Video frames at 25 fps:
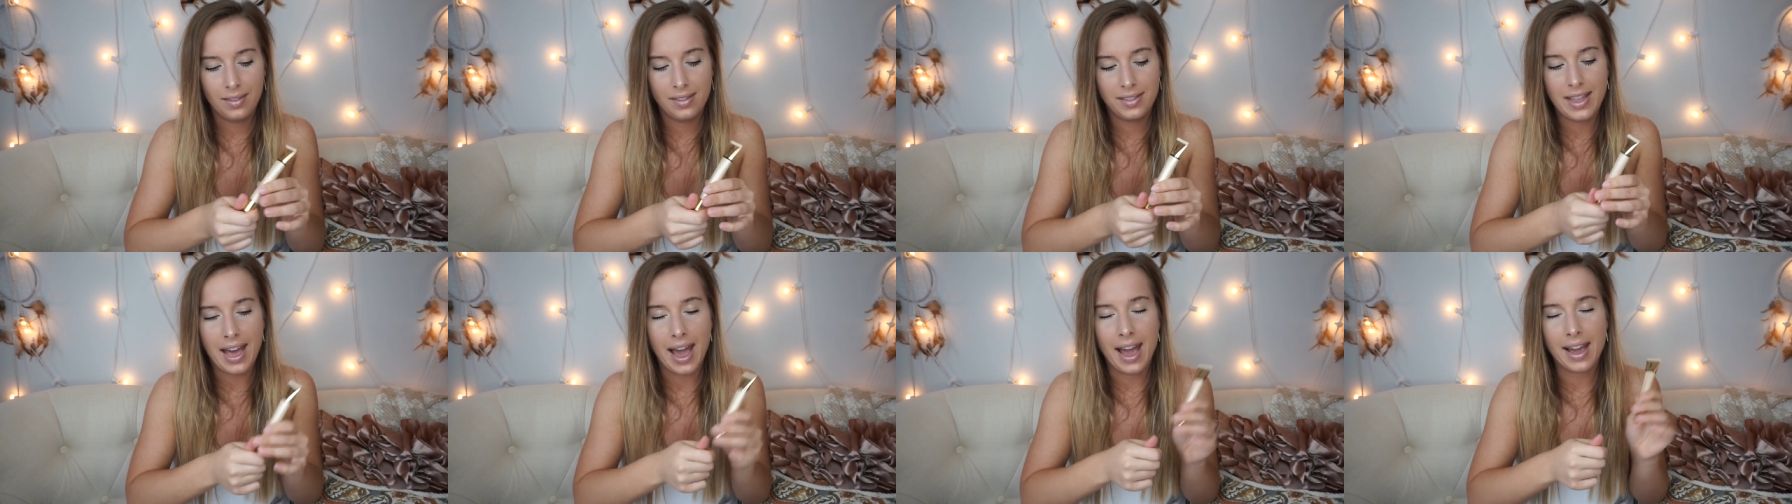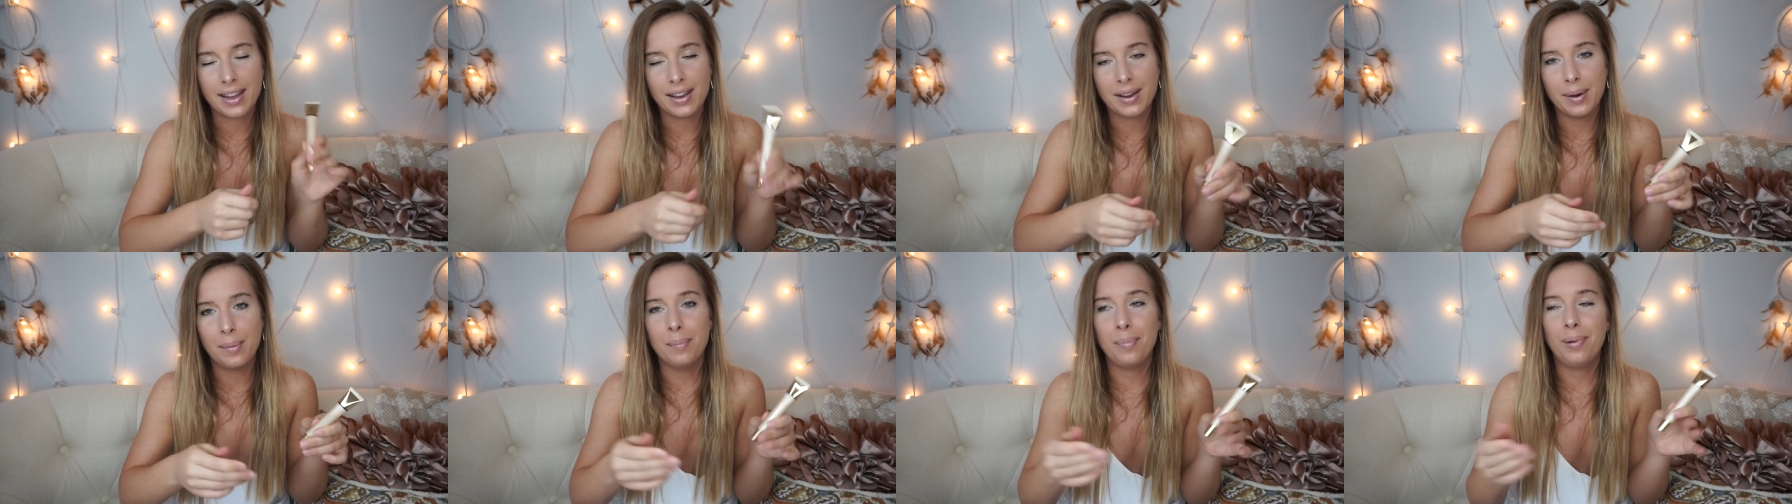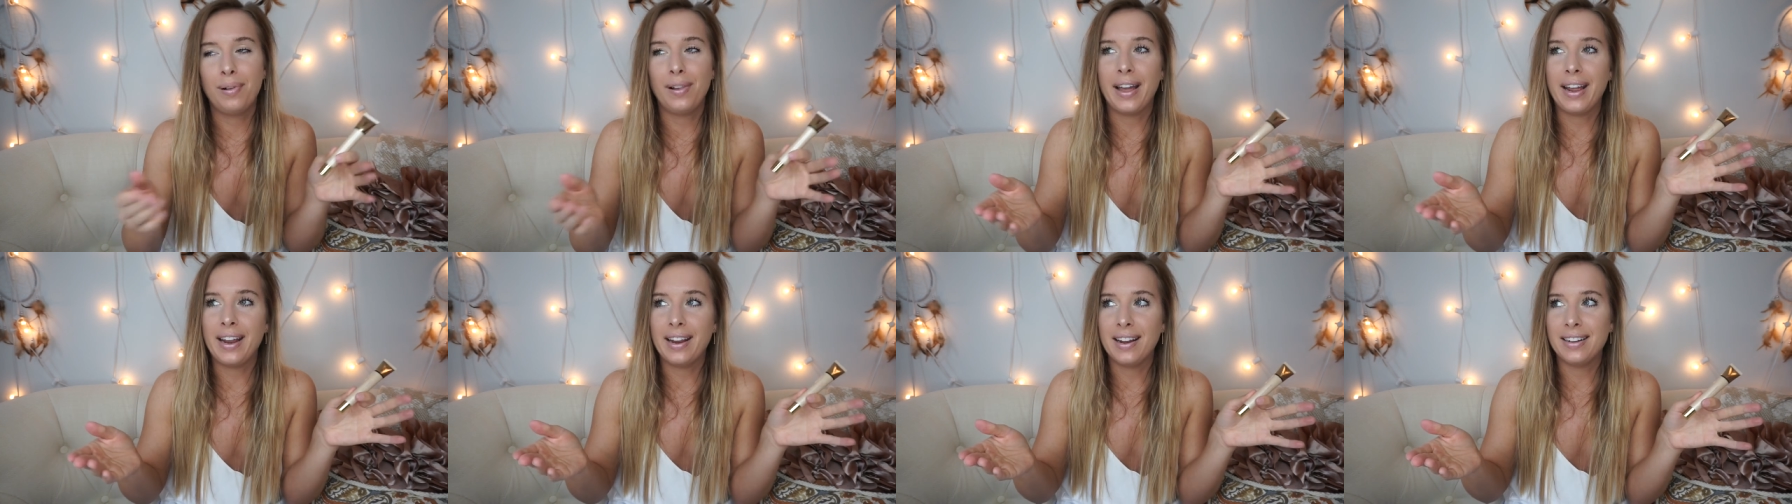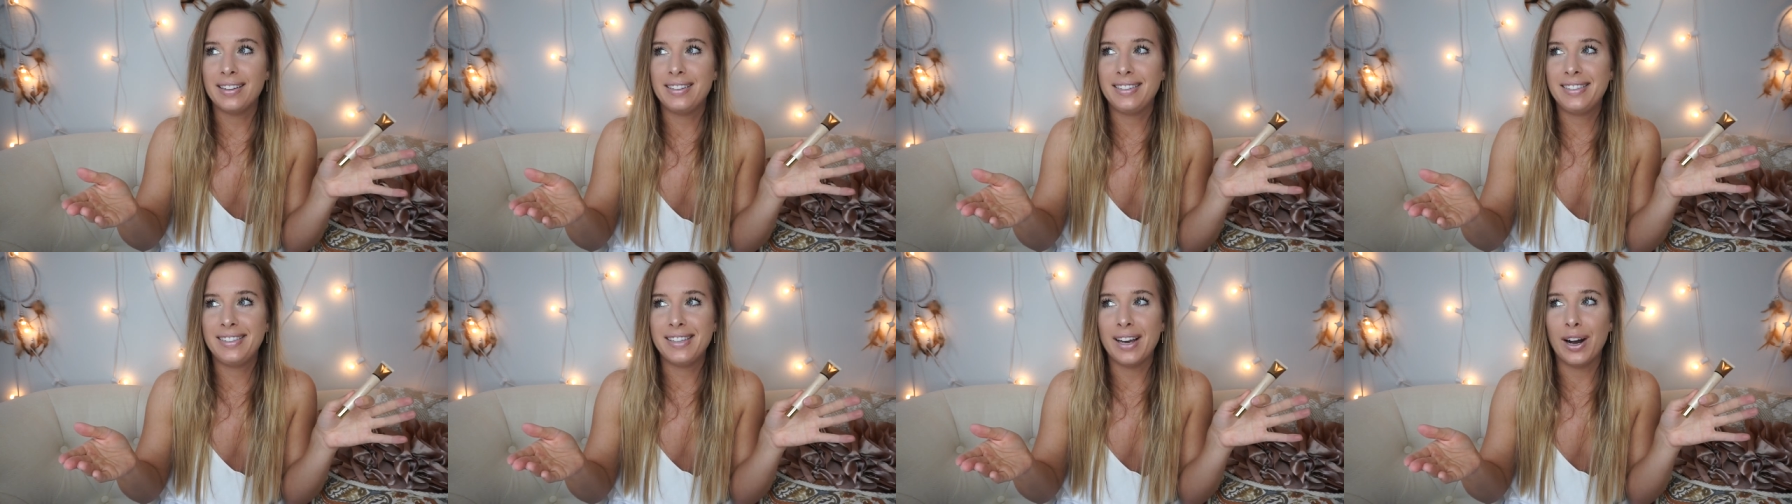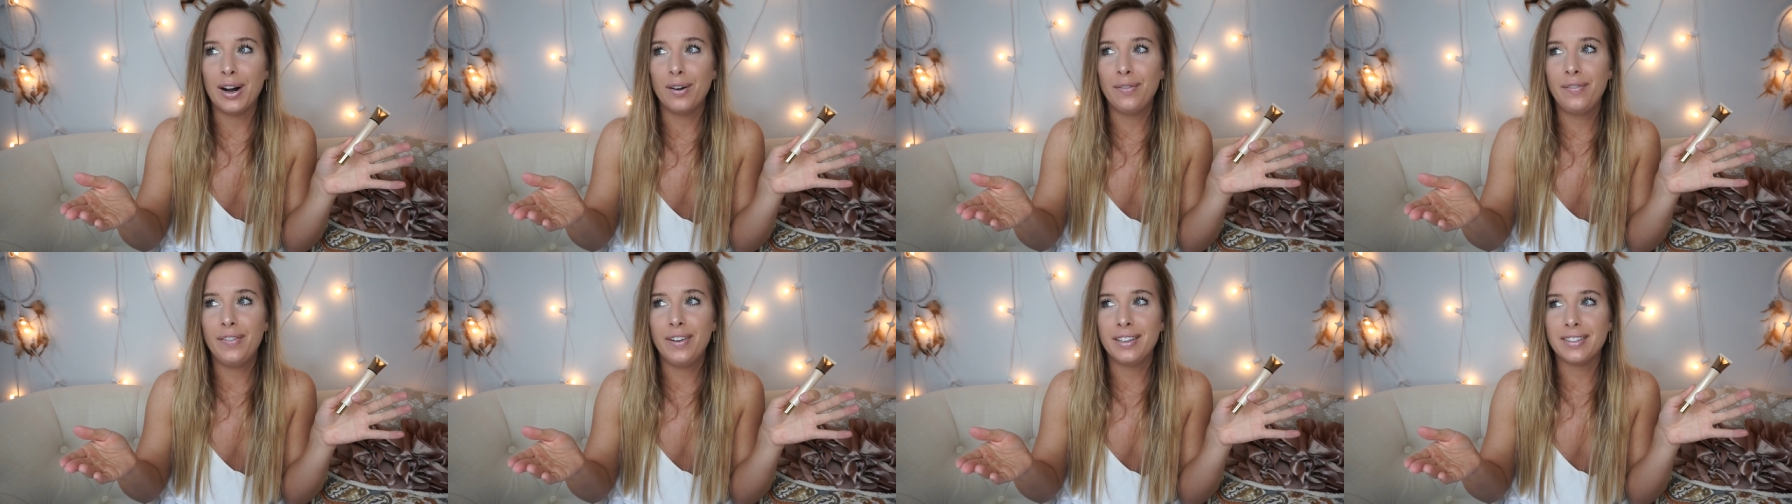that complaint
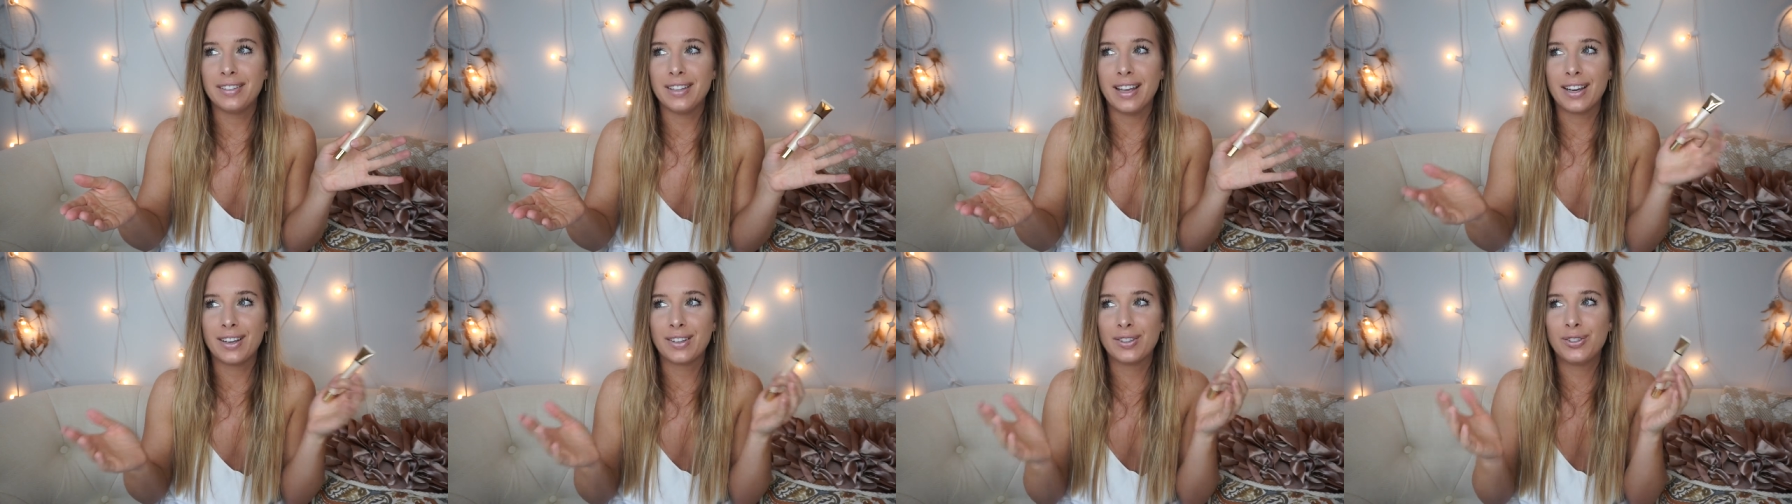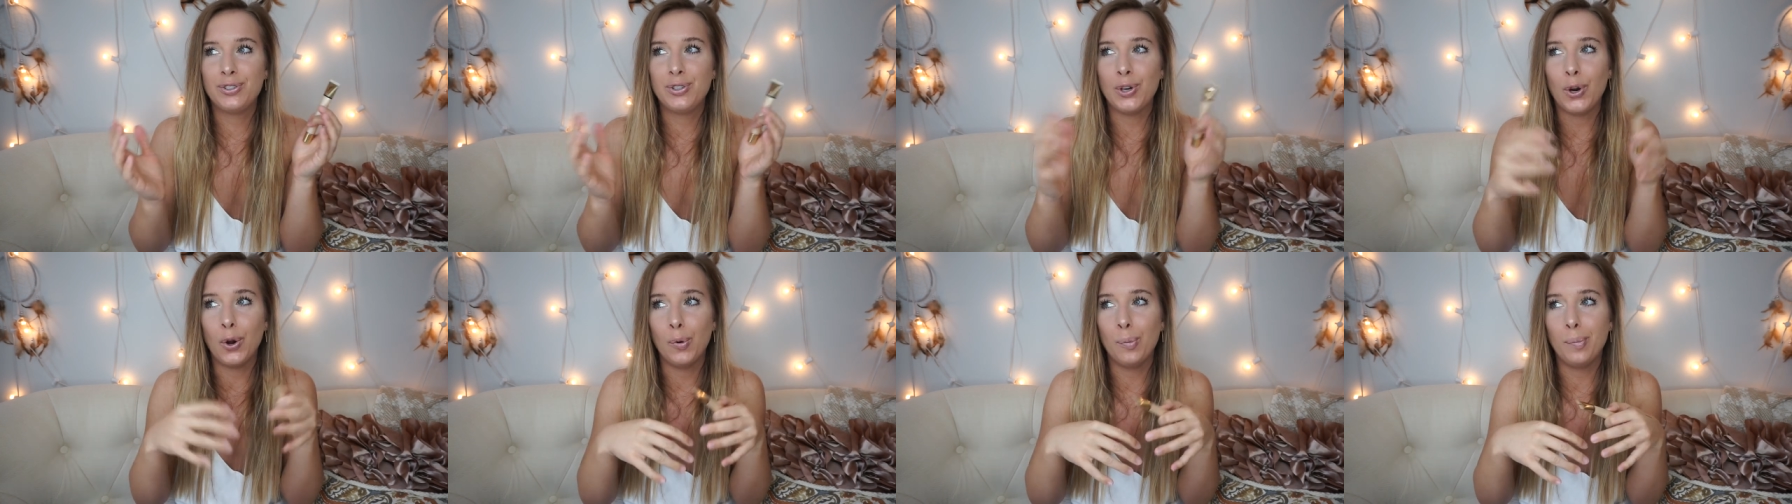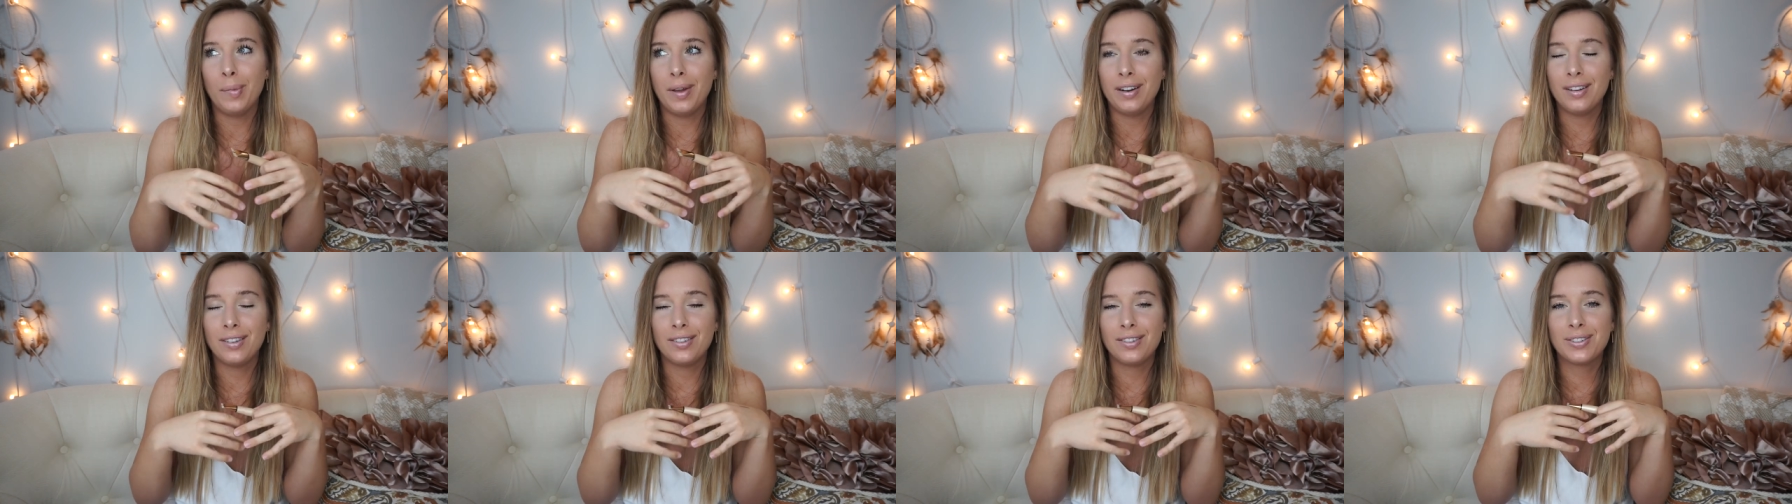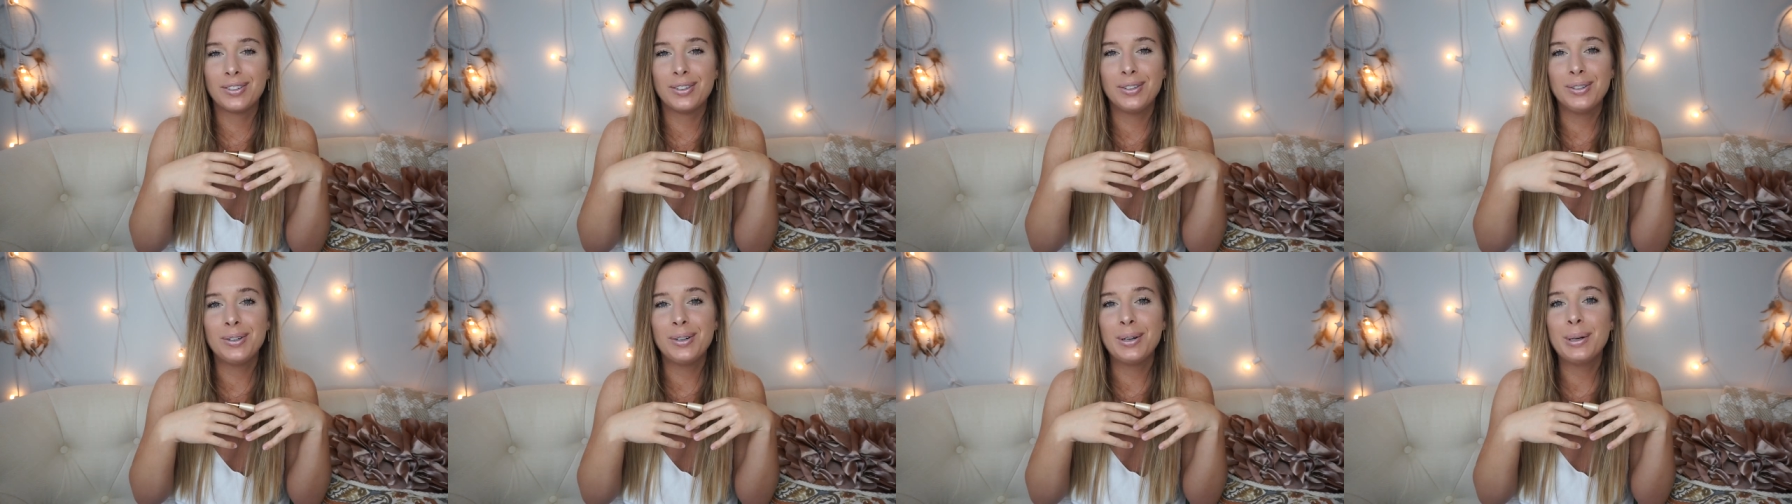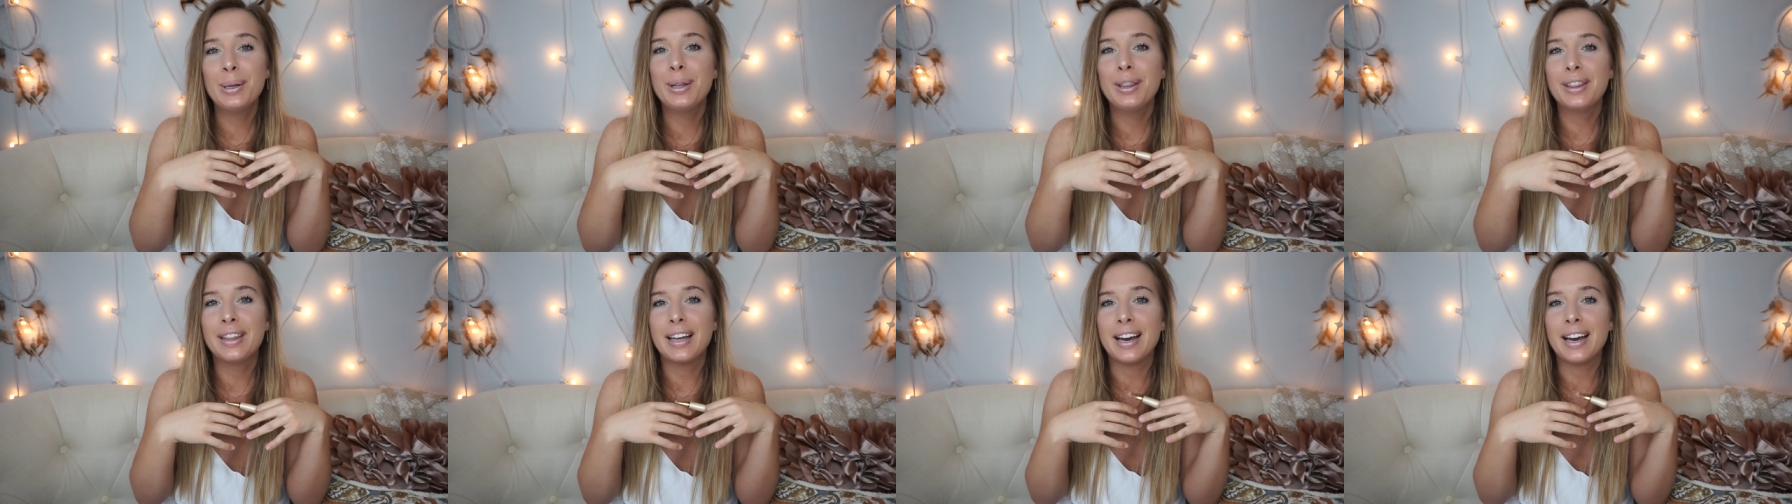itself is like so minuscule